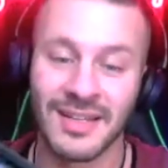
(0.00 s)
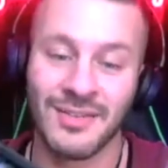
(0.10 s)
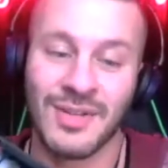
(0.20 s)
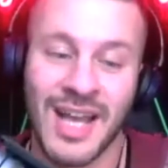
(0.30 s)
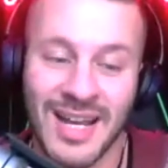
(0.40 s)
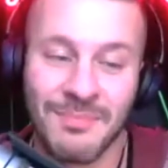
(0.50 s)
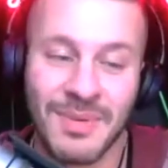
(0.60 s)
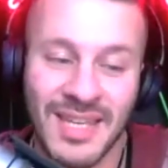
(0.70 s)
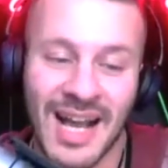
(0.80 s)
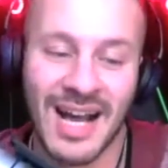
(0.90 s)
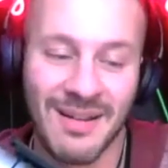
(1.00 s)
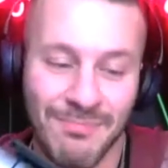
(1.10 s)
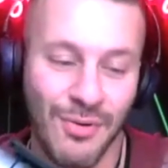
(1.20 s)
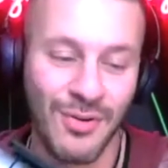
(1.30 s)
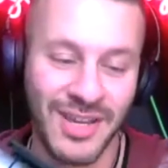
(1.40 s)
you got to be on
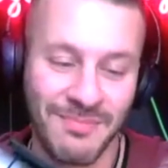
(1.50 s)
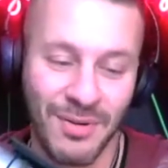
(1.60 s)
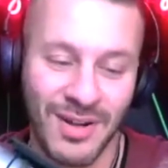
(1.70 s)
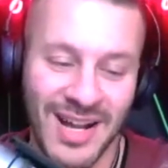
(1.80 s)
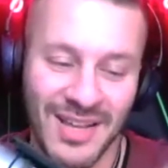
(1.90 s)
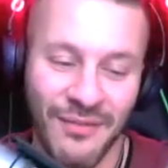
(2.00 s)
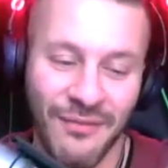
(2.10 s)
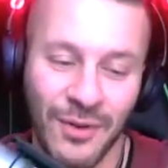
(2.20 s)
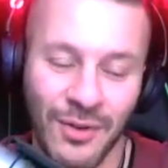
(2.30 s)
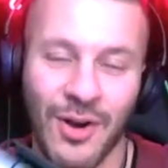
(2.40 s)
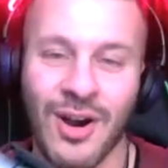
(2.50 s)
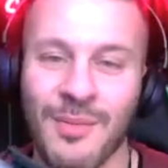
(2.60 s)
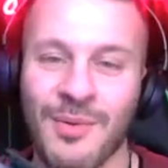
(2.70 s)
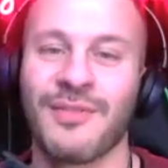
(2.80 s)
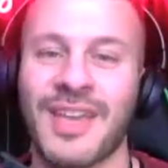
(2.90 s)
point, put on the full
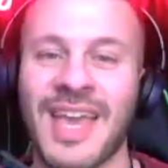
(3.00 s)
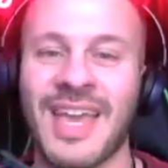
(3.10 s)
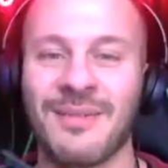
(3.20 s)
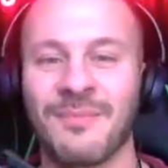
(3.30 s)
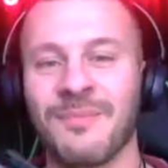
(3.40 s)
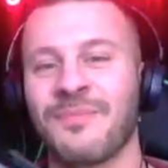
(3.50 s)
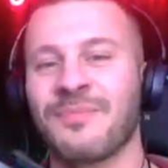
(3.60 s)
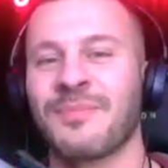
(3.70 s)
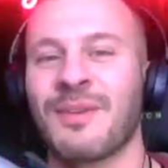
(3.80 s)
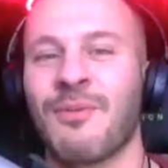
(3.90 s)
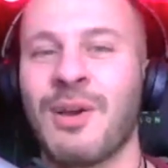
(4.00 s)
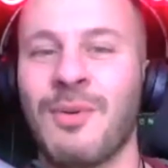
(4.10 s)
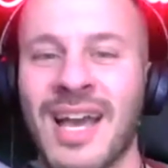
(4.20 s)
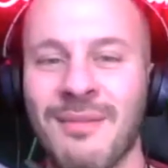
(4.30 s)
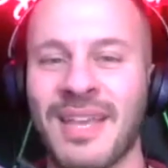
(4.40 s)
armor of game, right? We
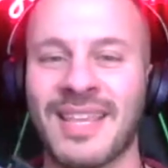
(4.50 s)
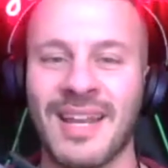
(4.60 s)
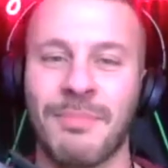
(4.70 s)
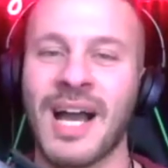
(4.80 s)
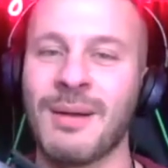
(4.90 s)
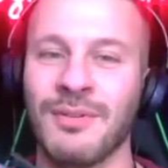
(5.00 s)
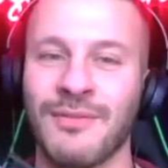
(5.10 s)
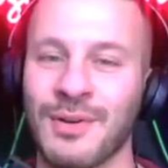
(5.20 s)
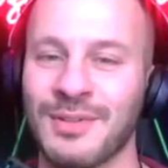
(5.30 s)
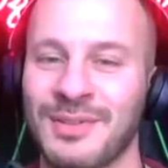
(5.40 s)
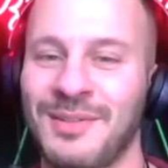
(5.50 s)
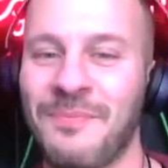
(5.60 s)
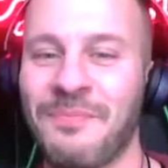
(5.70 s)
got to make that a Bible verse.